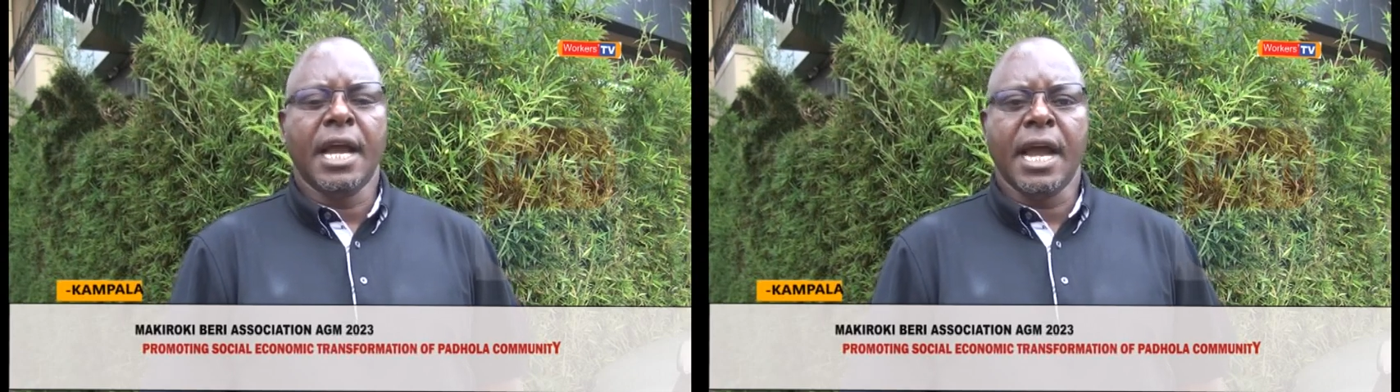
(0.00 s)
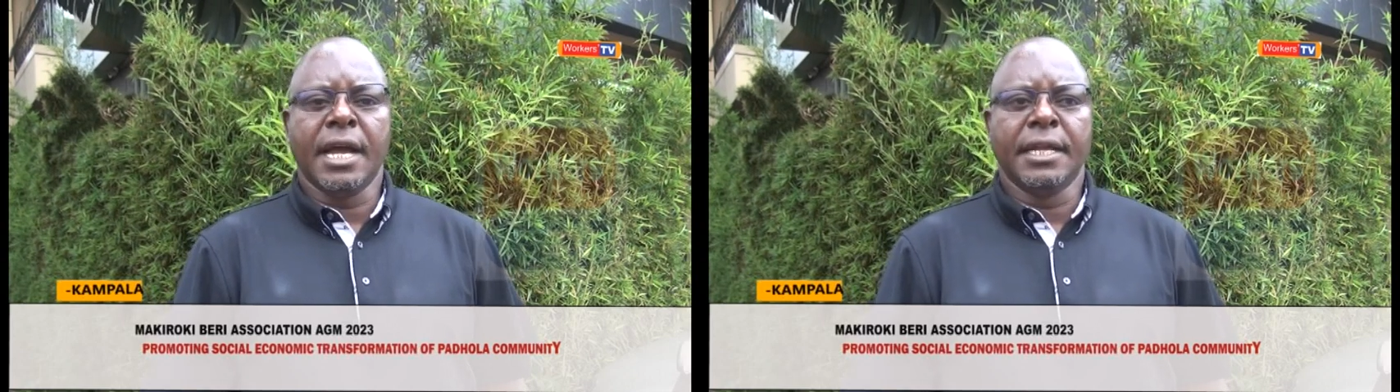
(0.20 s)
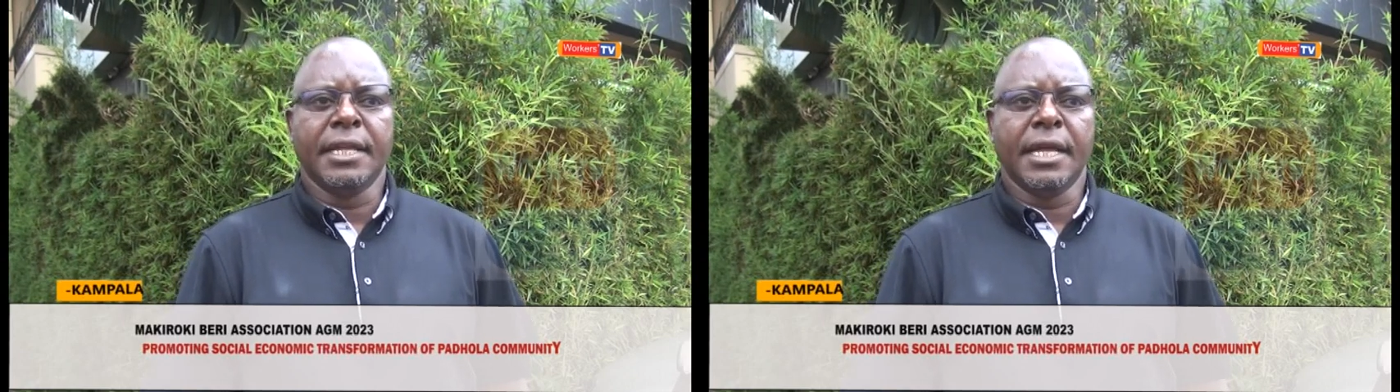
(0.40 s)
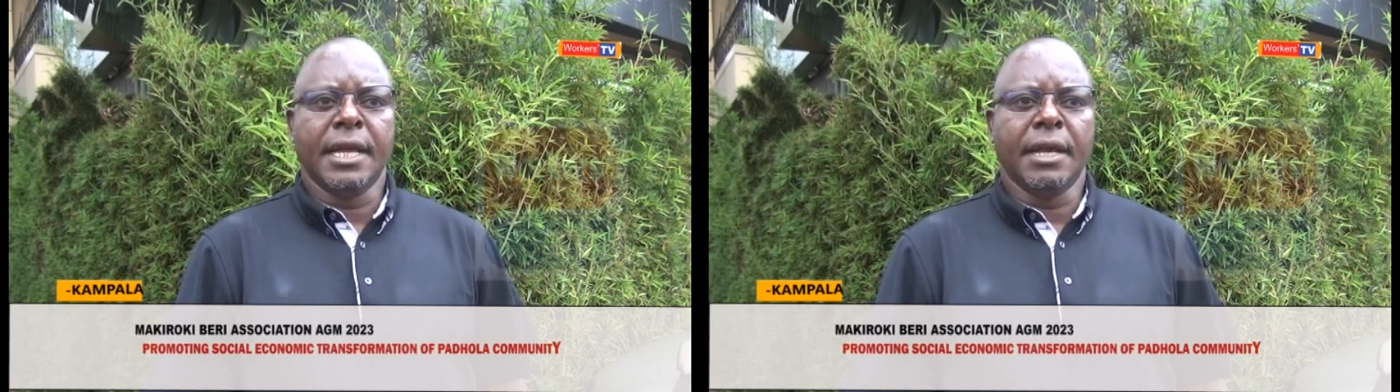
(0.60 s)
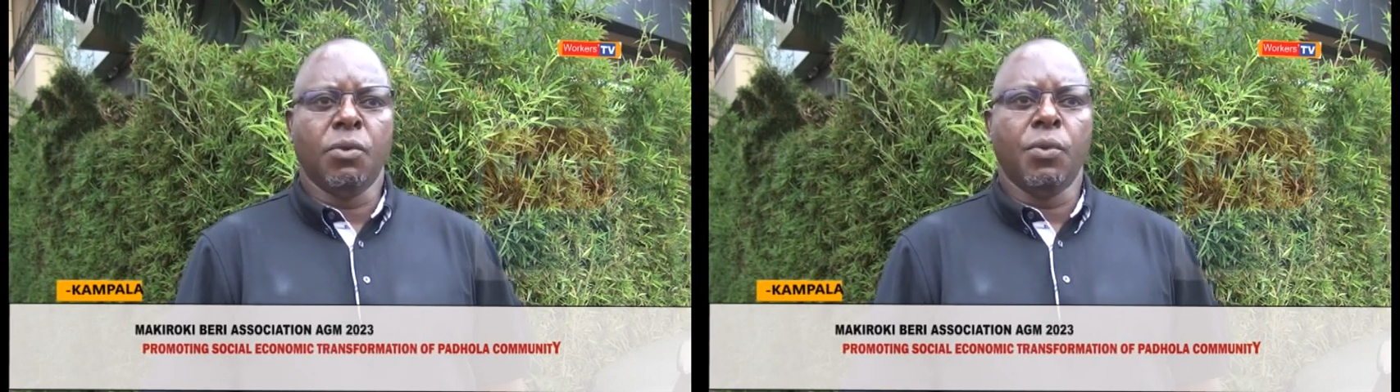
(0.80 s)
and
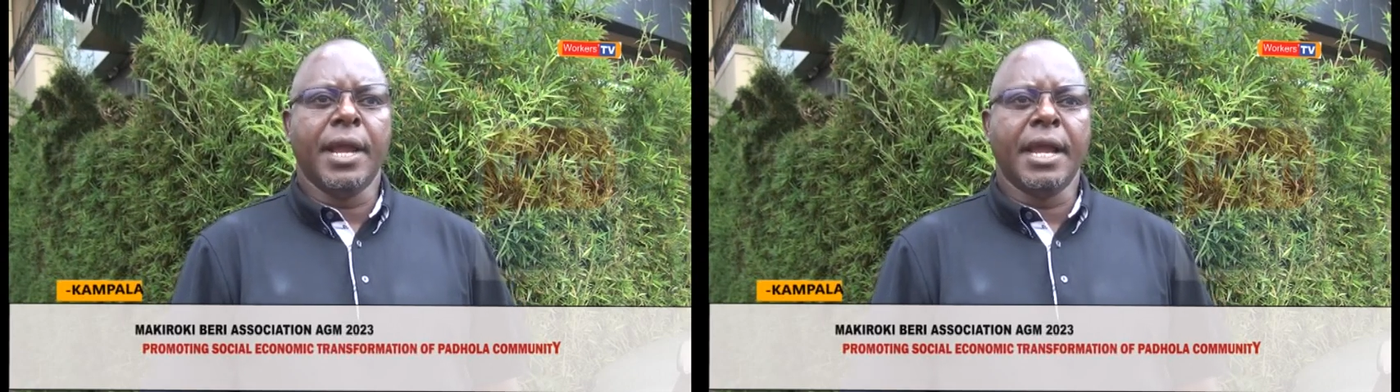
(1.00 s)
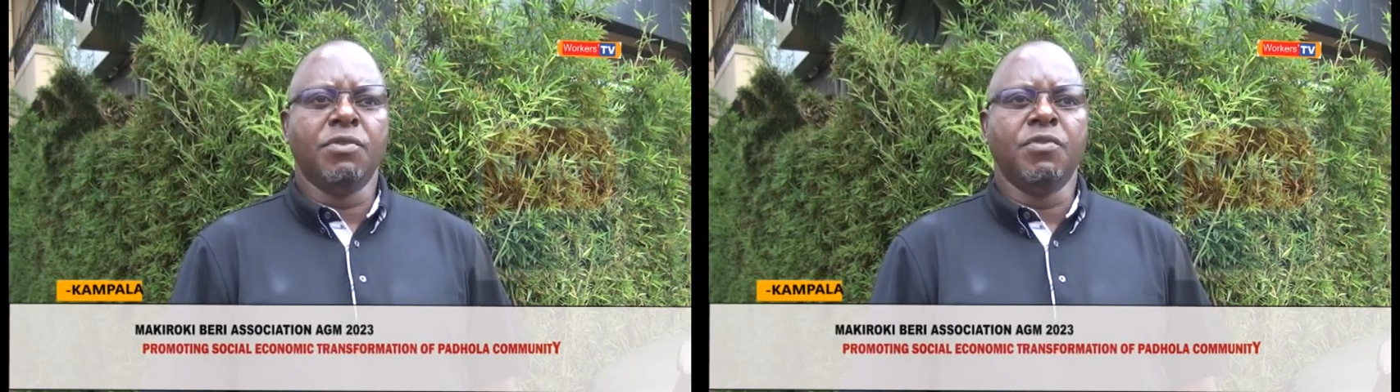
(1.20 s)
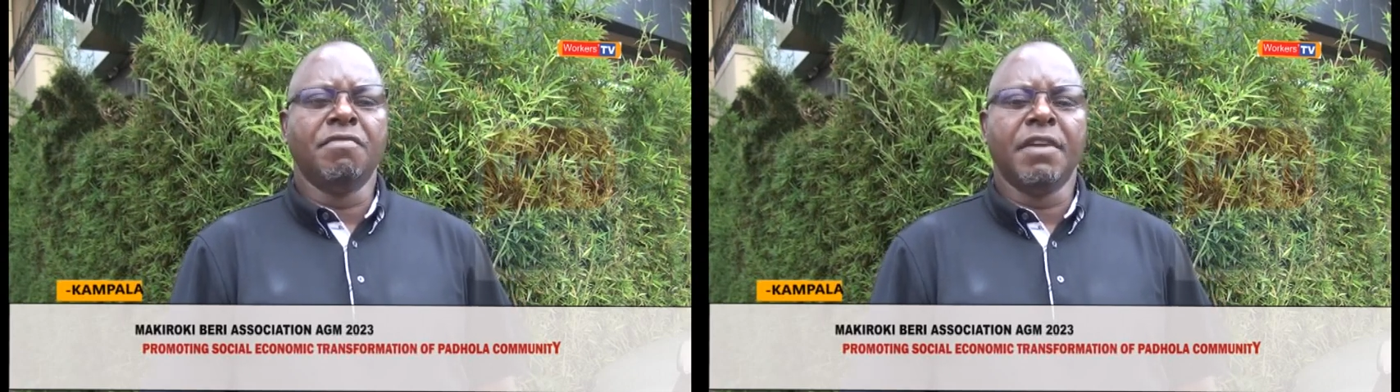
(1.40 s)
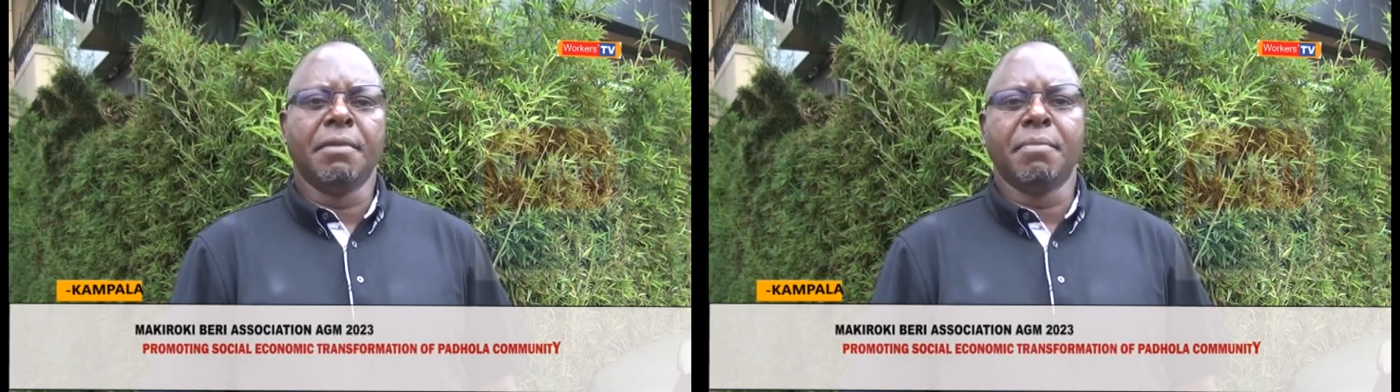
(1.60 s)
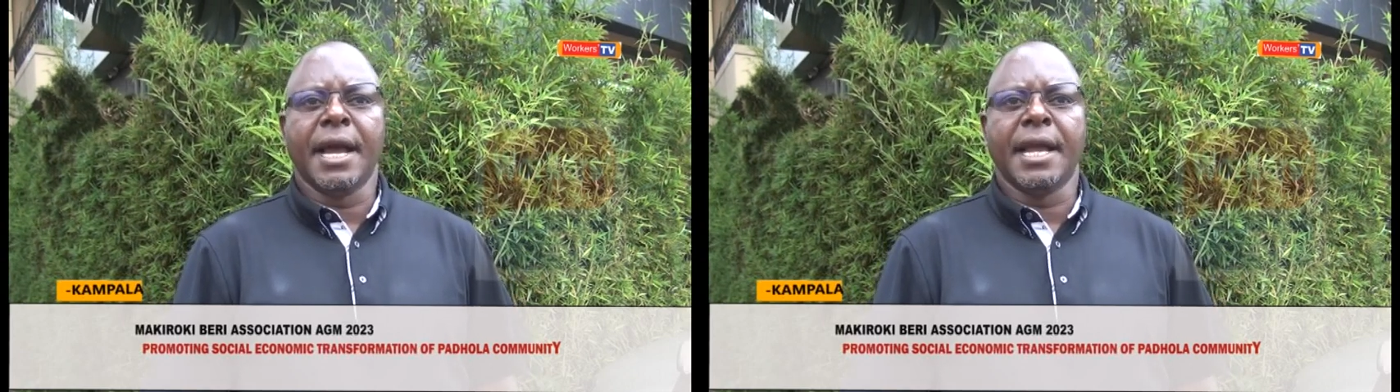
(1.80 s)
uh, we are
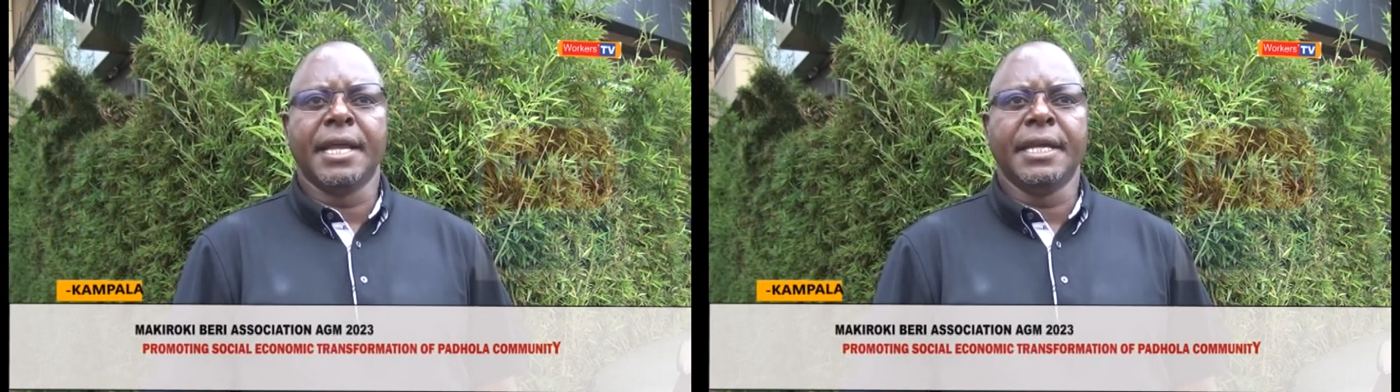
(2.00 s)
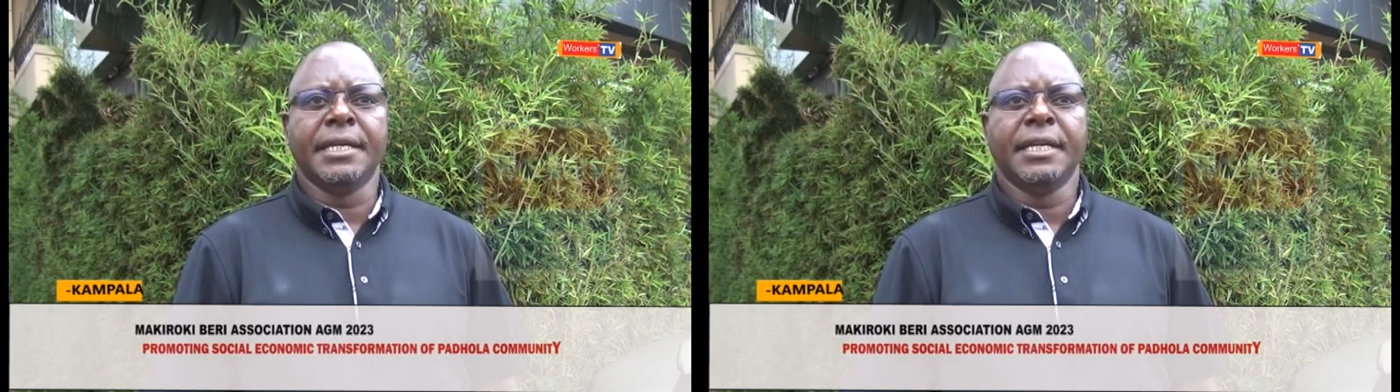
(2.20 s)
driven by